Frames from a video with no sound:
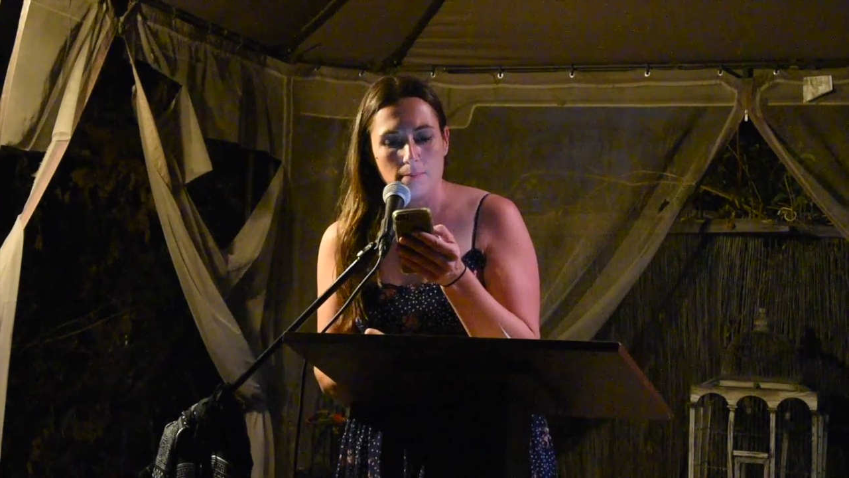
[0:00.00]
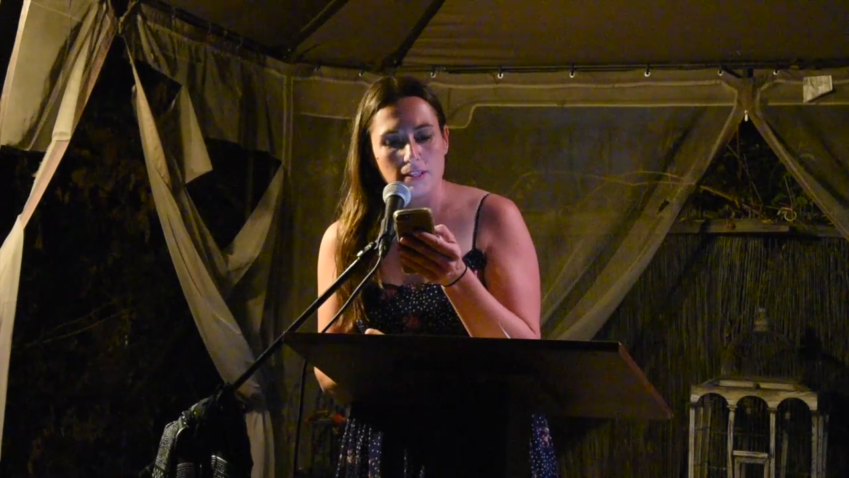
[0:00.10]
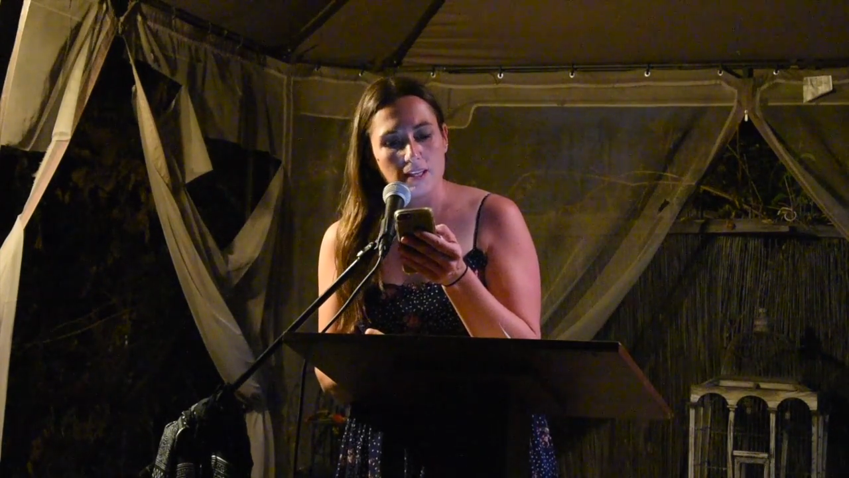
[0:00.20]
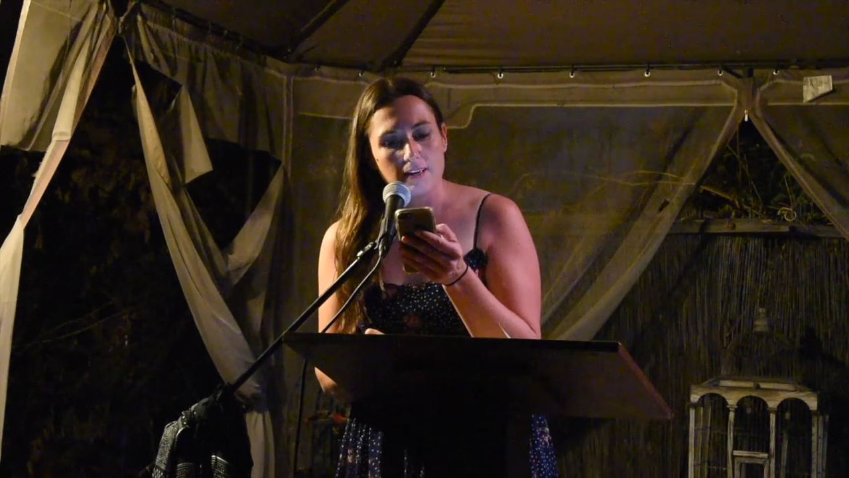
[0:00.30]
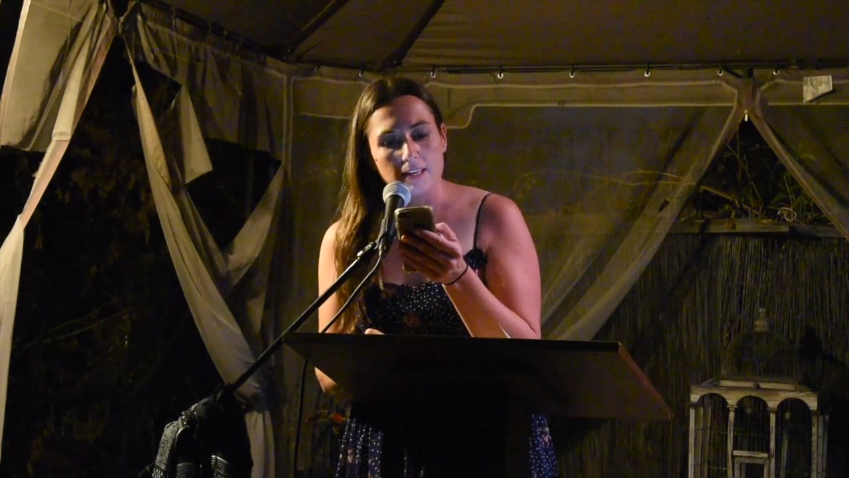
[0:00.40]

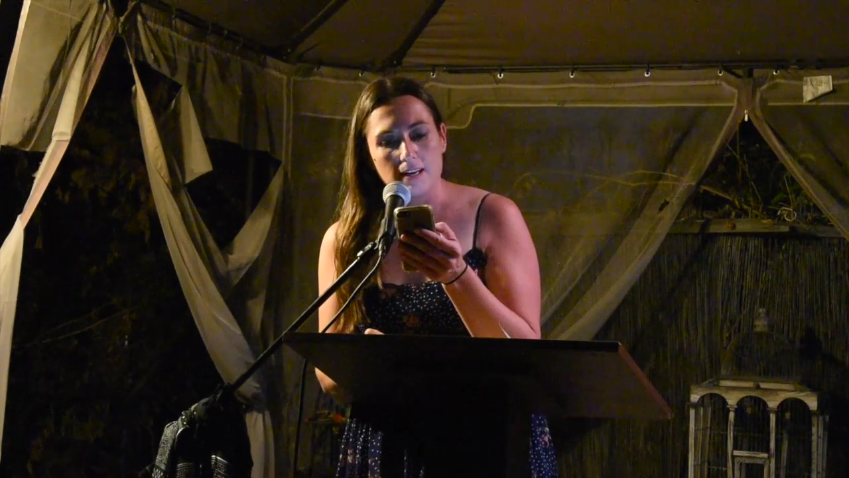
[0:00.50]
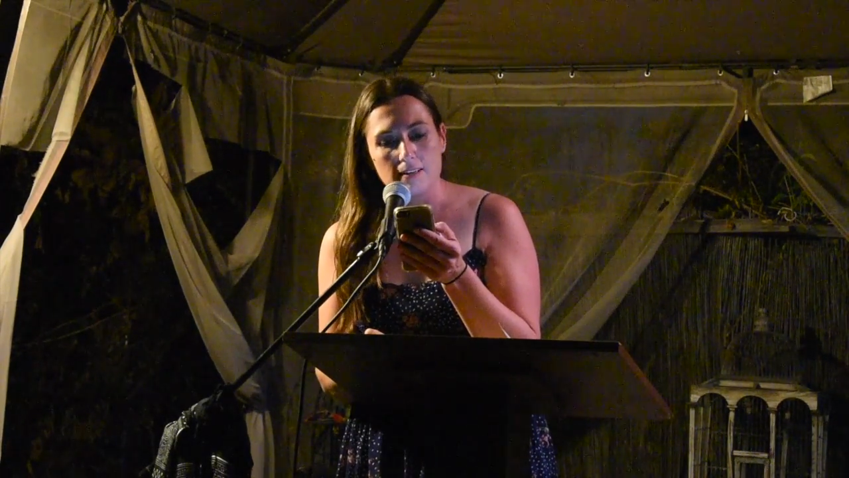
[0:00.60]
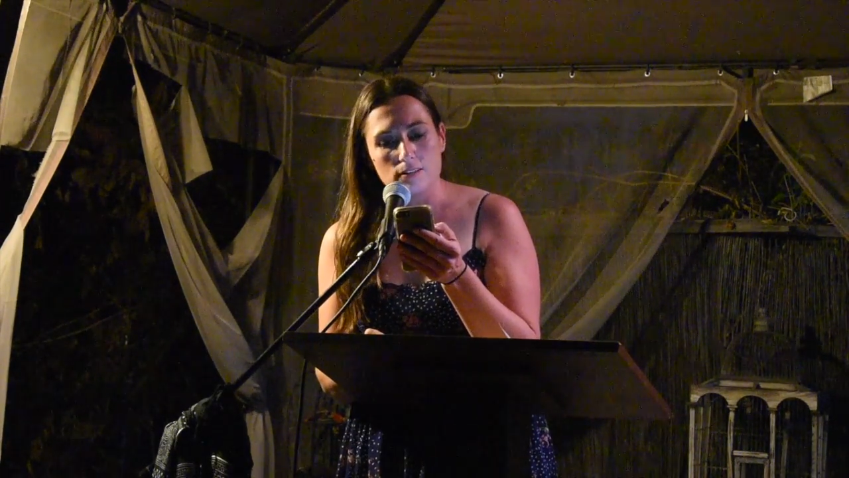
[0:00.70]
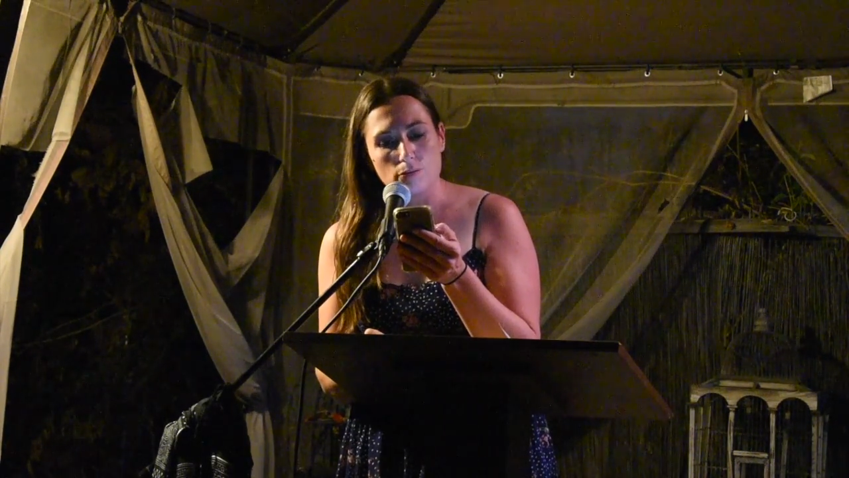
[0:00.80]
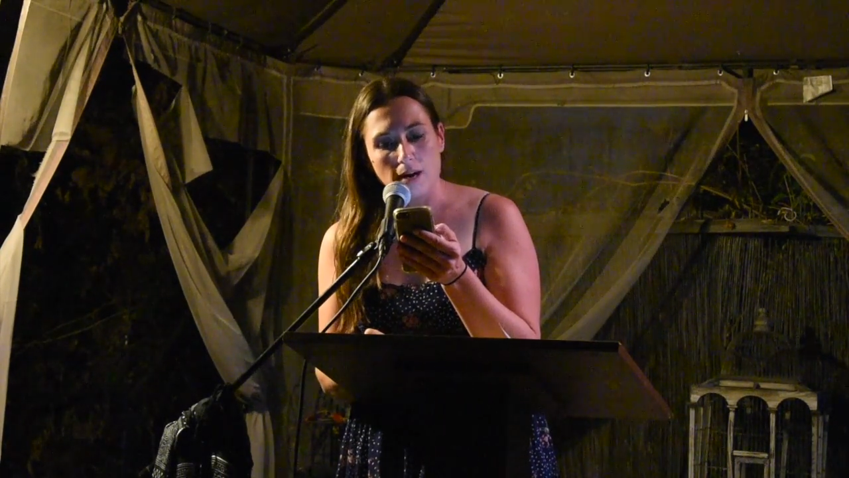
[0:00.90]
but there
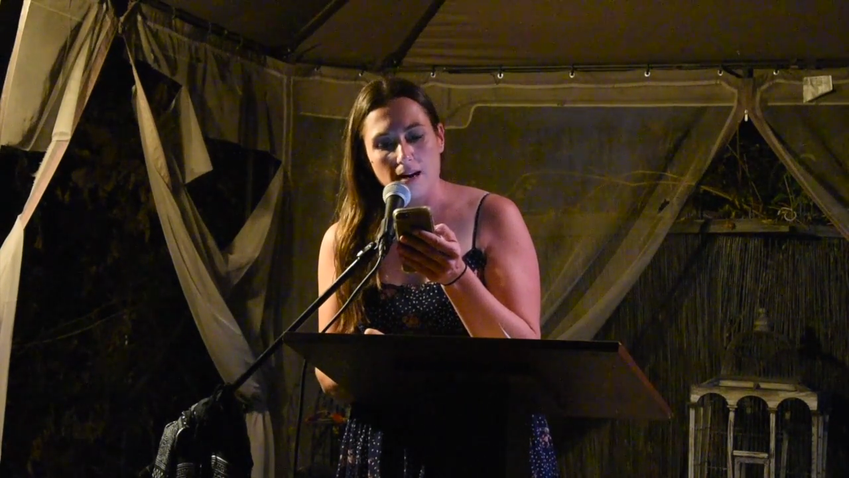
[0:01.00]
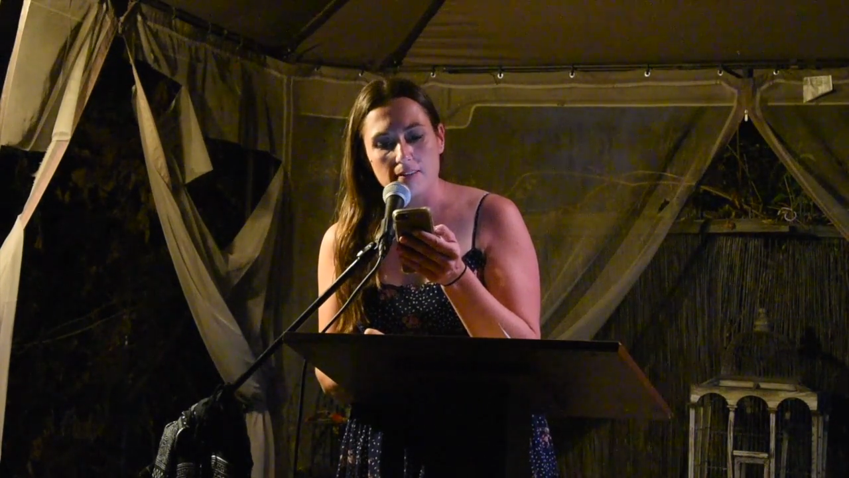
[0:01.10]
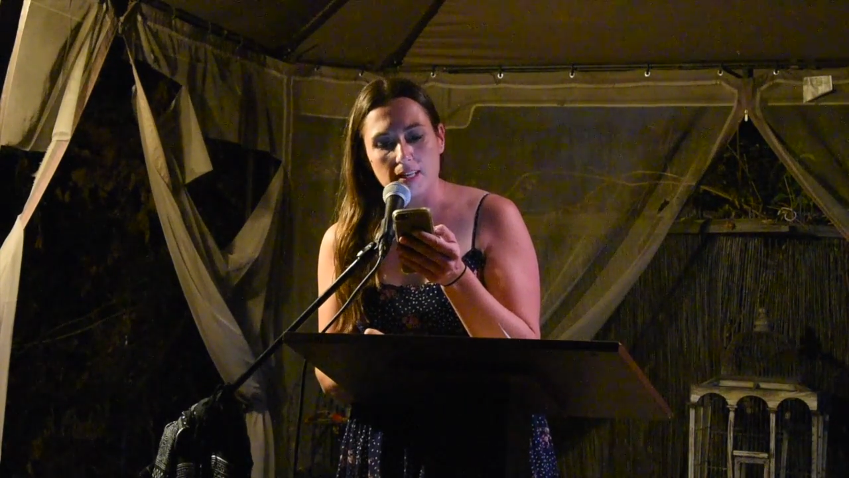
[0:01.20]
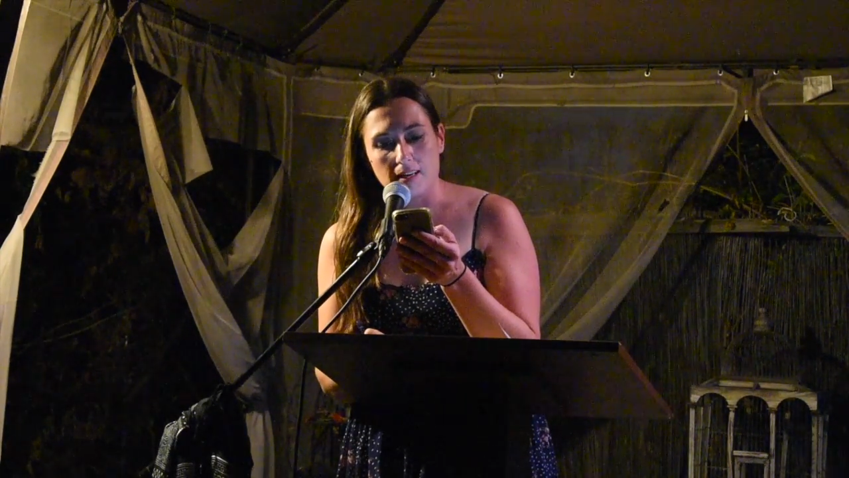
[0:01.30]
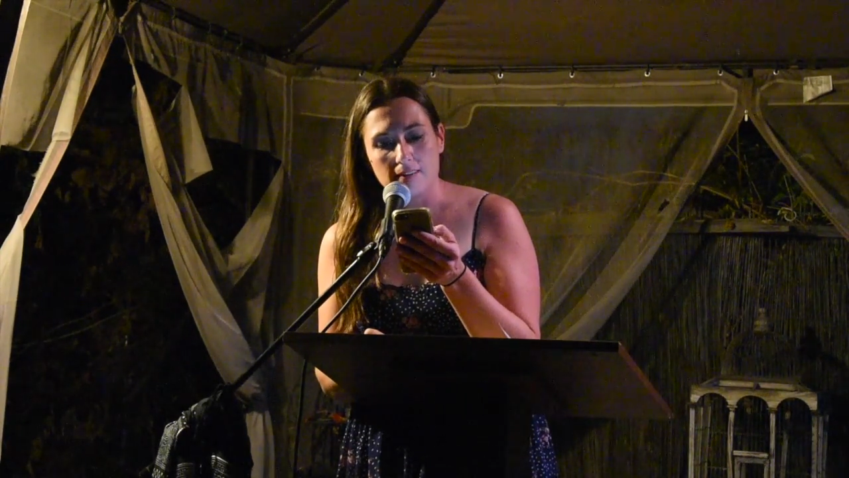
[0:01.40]
again is
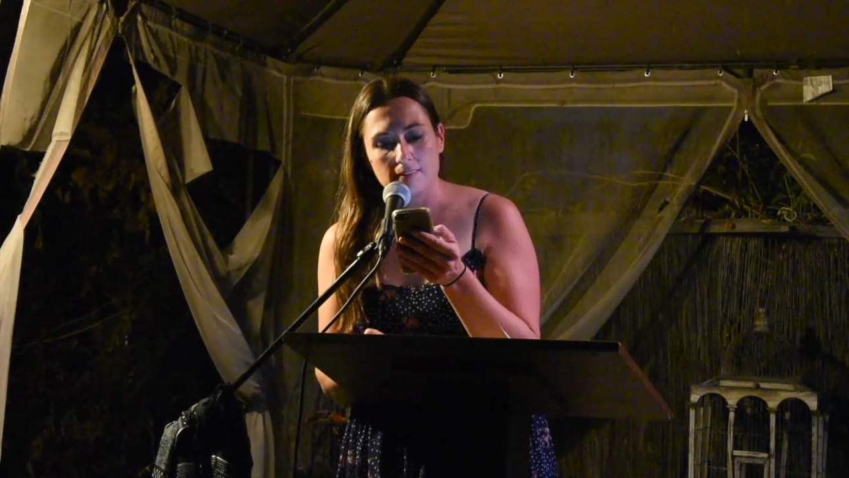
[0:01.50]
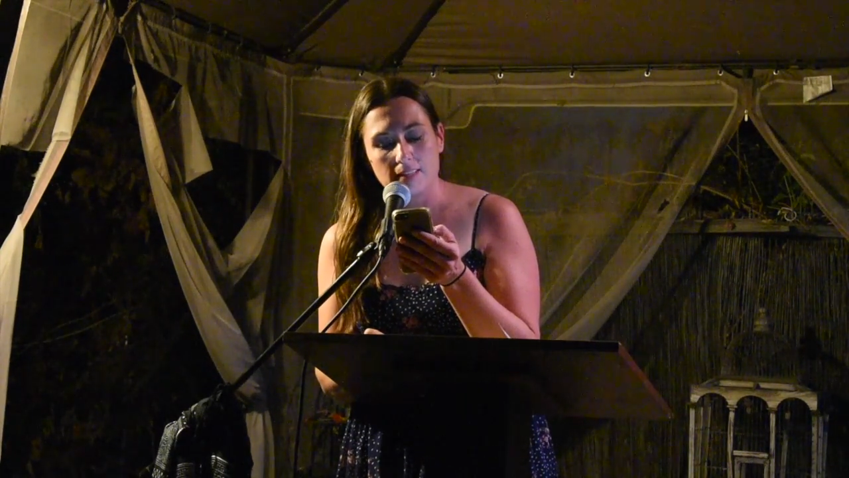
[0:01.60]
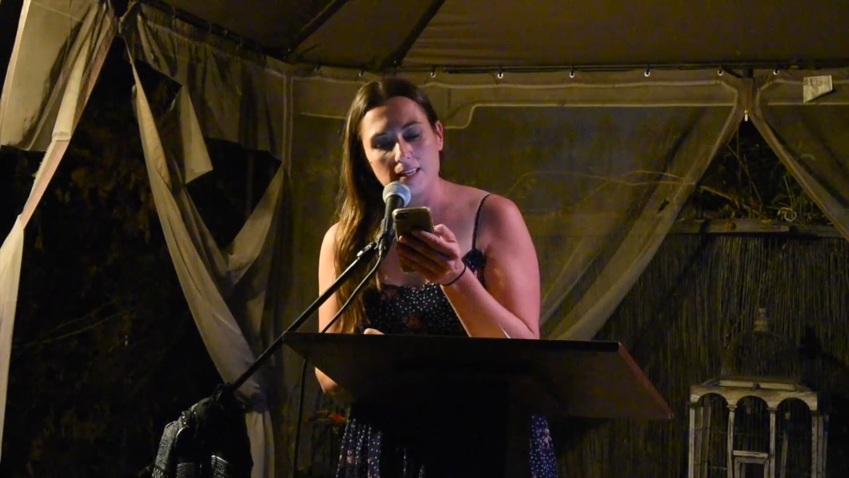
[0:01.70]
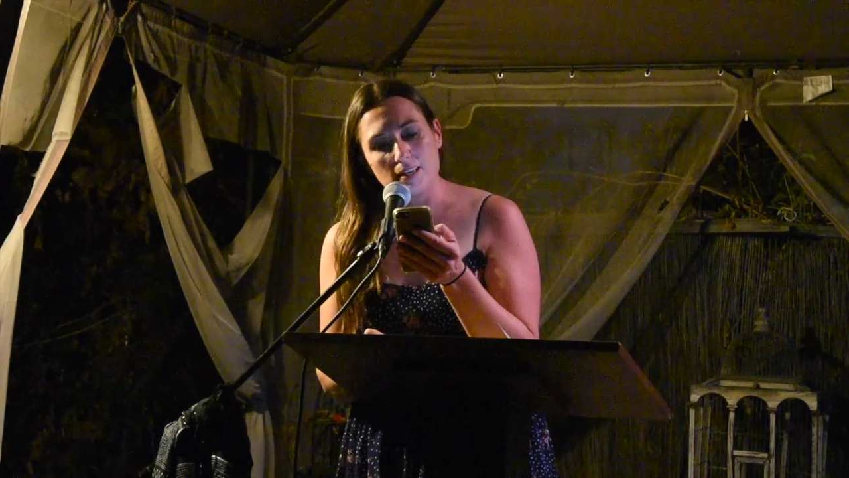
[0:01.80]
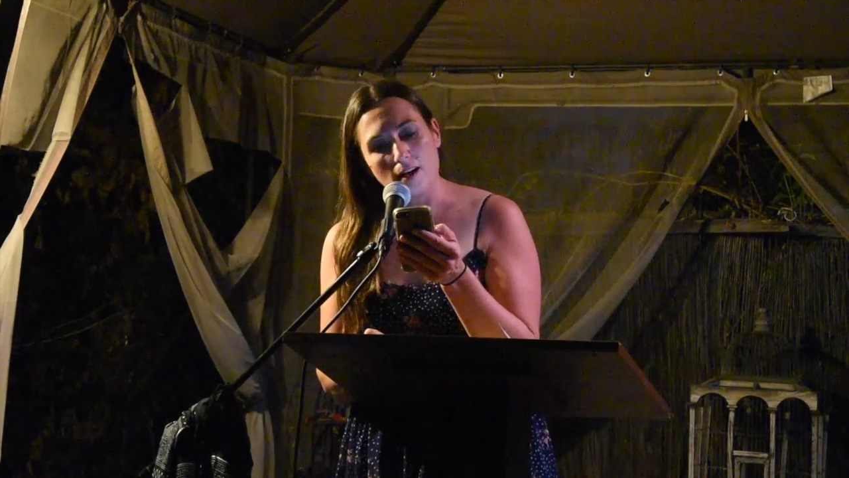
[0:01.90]
gravity.
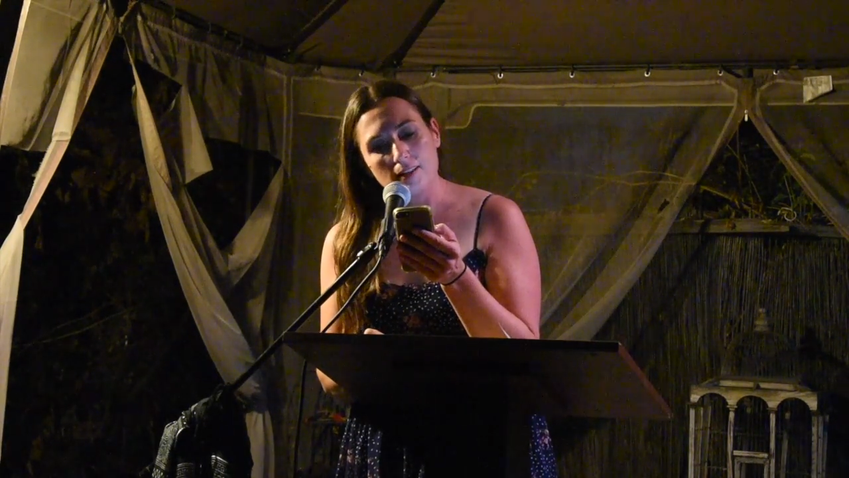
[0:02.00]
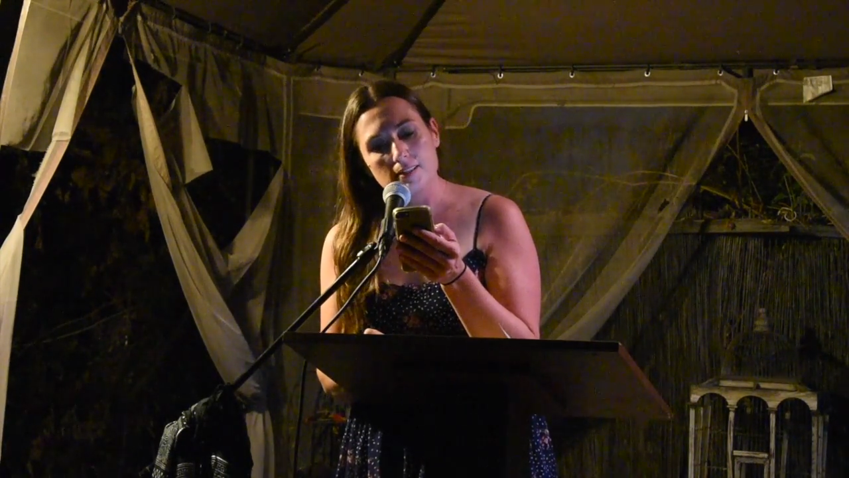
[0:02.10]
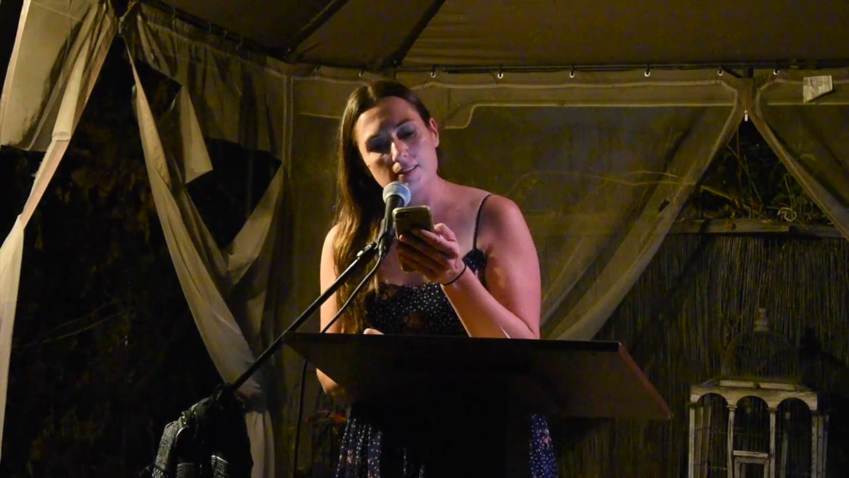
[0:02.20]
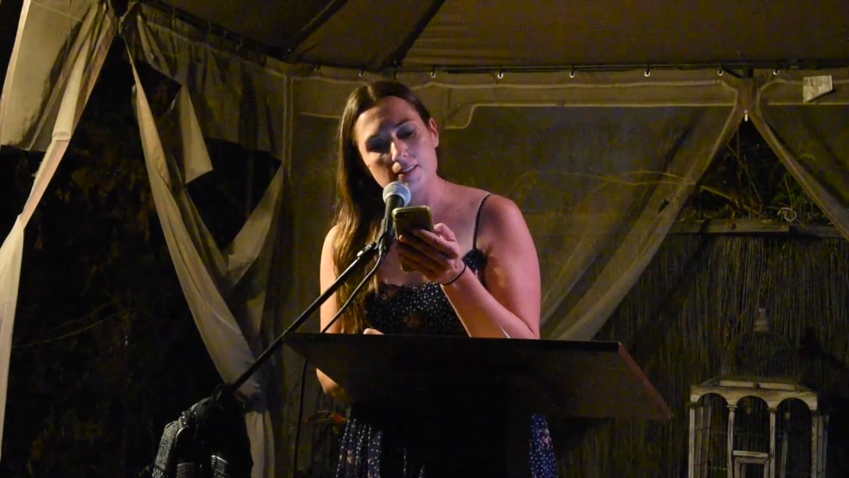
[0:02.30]
He called to